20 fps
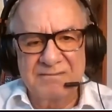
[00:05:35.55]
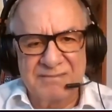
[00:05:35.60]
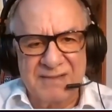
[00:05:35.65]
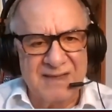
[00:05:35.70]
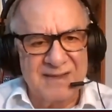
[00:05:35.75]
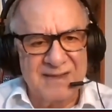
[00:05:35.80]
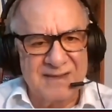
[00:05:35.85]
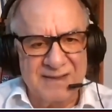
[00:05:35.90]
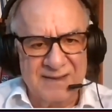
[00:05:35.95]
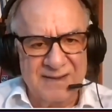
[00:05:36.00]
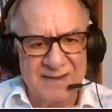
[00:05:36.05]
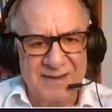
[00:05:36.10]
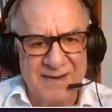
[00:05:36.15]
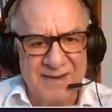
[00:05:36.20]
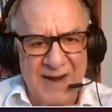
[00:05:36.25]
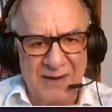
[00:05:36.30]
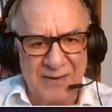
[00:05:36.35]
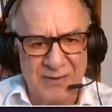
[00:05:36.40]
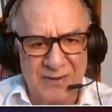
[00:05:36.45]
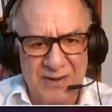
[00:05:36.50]
since
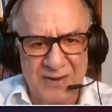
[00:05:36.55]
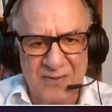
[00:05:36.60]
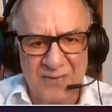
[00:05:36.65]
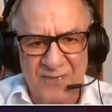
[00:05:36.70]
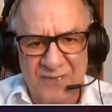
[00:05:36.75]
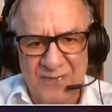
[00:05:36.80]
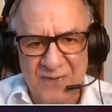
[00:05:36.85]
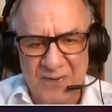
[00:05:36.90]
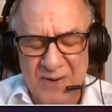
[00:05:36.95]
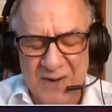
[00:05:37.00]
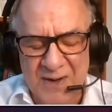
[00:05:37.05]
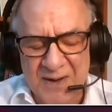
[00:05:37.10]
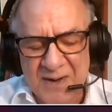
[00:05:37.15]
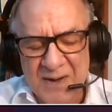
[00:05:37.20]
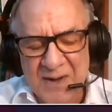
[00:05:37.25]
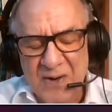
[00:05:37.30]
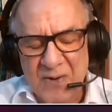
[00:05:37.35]
1904